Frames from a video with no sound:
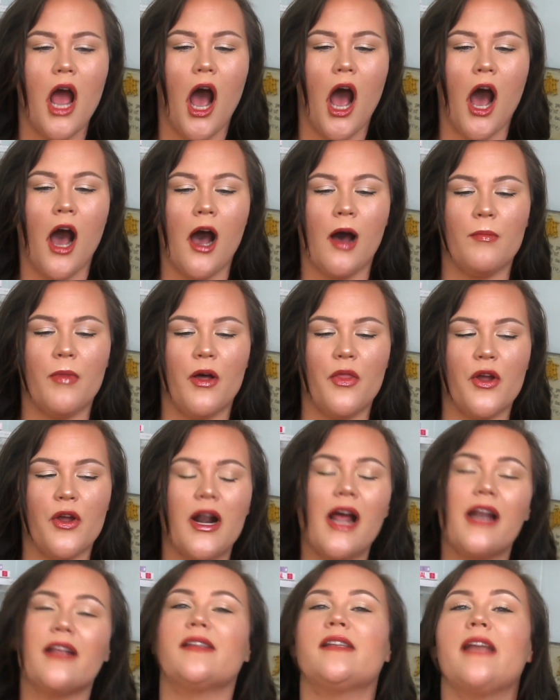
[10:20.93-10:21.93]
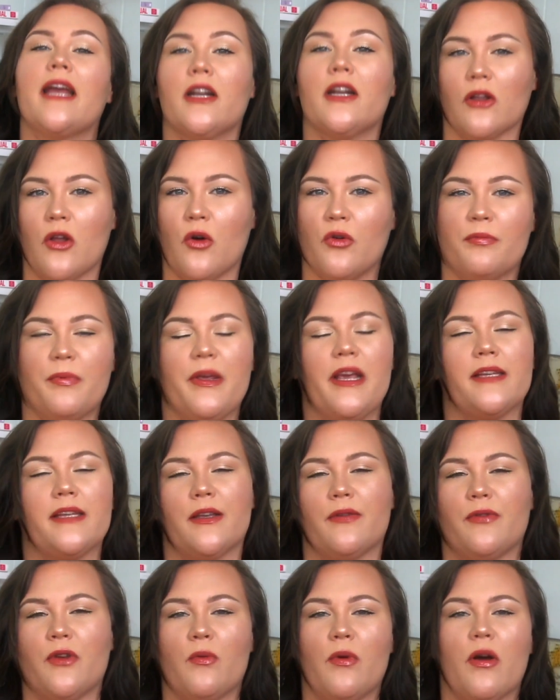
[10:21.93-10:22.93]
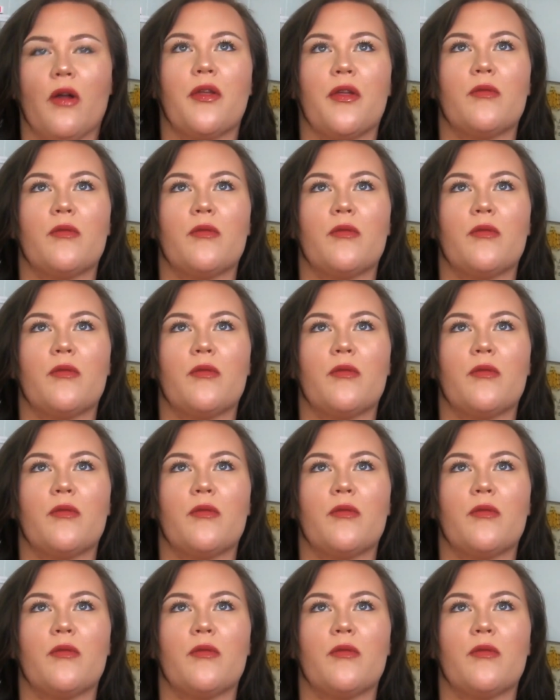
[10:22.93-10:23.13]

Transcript: um, they're not a standalone piece, if you will.